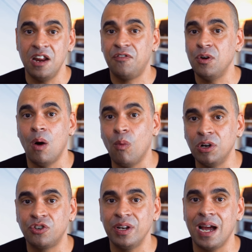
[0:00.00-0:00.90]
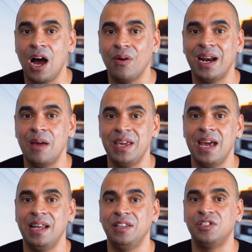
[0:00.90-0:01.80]
if you are wondering how can I be
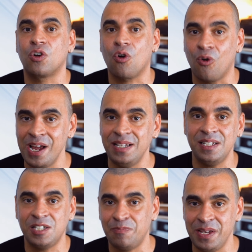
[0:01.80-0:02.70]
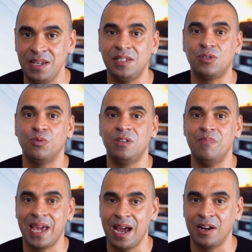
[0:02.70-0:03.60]
getting these crazy speeds with
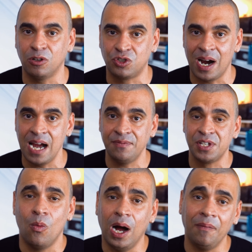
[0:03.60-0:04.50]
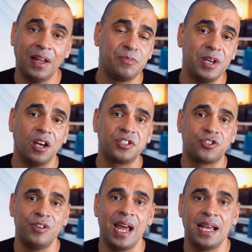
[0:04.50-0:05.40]
mechanical drives, well, that's because
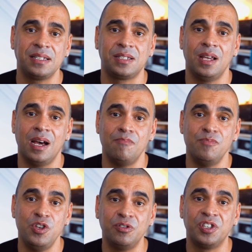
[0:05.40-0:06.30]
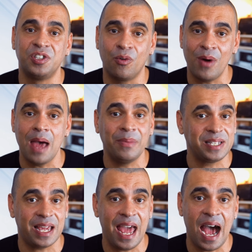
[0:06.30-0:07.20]
TrueNas uses the RAM as
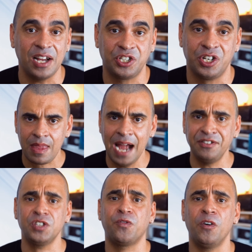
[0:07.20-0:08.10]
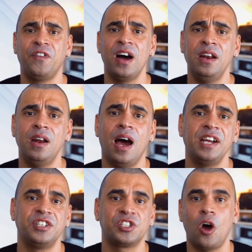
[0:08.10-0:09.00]
a cache. And just for fun, I
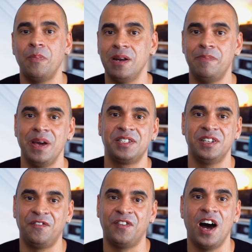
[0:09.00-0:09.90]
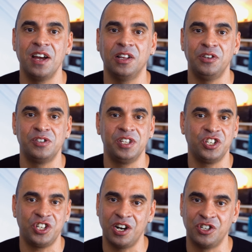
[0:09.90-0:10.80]
just copy and pasted a file using a
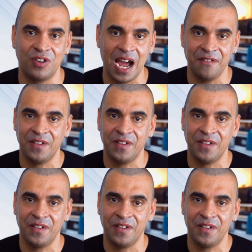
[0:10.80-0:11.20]
shared drive.